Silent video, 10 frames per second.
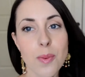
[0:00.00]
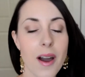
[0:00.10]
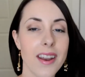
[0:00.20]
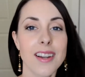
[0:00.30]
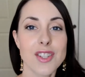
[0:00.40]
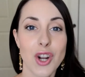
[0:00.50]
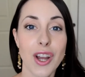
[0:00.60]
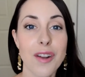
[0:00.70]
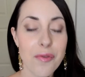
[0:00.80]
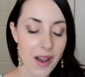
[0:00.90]
products, you're
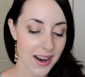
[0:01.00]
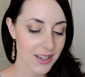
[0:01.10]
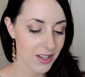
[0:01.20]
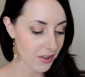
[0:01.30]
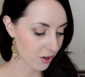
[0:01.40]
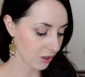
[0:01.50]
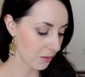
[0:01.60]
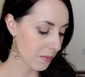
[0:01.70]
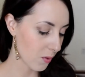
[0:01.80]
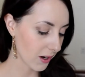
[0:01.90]
gonna find that they're a
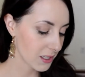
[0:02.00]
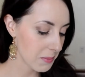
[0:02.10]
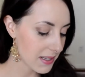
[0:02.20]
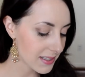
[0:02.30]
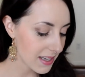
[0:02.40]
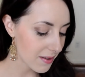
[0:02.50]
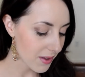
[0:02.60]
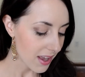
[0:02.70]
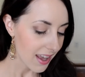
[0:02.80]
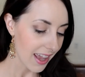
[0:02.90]
little bit more expensive,
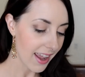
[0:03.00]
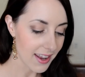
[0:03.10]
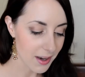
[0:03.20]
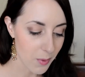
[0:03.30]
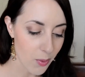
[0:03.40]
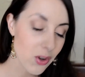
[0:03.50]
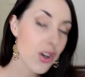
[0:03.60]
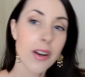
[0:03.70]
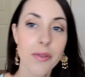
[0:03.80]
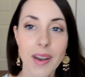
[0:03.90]
and I'm always
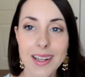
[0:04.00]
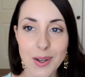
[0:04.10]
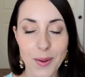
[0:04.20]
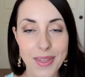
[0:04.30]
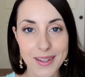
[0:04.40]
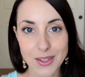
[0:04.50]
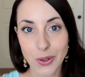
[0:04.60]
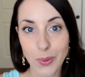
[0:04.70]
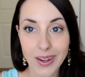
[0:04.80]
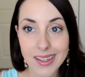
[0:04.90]
trying to find, you know, things that
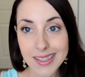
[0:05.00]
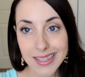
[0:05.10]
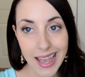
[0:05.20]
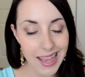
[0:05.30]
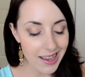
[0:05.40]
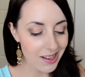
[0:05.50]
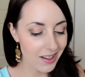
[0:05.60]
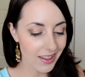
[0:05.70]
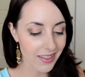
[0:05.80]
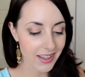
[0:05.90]
are going on
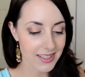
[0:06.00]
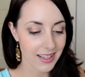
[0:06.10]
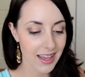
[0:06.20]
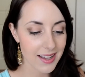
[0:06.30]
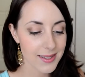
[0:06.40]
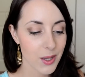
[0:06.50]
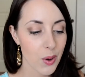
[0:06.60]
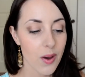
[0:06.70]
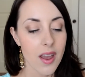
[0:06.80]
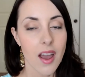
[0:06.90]
sale and things like that.
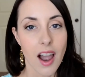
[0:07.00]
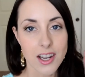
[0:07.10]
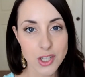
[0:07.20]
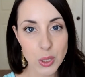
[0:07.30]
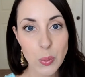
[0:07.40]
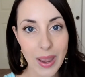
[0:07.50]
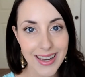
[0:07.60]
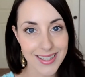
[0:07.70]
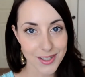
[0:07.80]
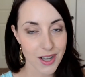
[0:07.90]
So I do
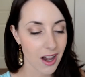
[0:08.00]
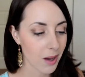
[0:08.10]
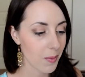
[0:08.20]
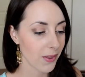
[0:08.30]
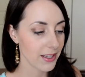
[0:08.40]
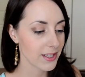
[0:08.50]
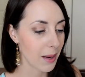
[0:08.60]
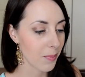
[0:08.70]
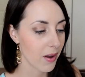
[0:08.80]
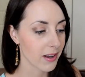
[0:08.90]
wait and stock up on these
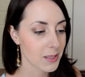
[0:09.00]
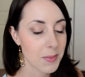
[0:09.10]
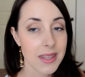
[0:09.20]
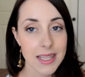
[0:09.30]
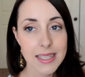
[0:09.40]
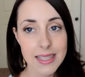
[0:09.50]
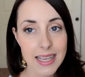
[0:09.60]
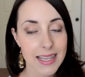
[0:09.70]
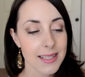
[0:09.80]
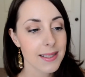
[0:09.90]
type products, but this
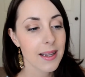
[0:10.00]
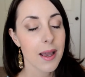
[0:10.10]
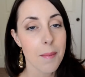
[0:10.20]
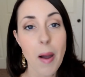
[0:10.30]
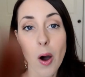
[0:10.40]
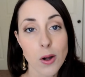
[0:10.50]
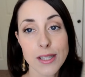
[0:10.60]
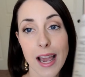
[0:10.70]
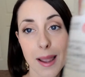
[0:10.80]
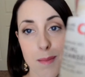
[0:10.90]
is my
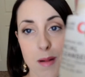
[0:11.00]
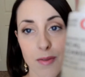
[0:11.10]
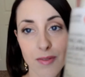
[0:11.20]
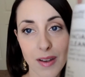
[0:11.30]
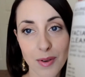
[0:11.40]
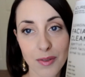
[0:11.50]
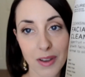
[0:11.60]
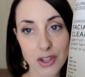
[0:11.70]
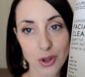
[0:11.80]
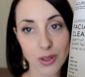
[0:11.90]
all-time favorite
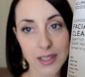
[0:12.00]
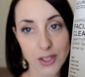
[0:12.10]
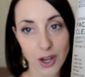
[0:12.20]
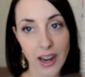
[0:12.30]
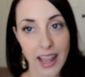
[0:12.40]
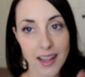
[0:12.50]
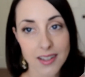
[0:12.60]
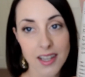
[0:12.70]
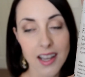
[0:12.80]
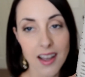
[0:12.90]
facial cleanser, and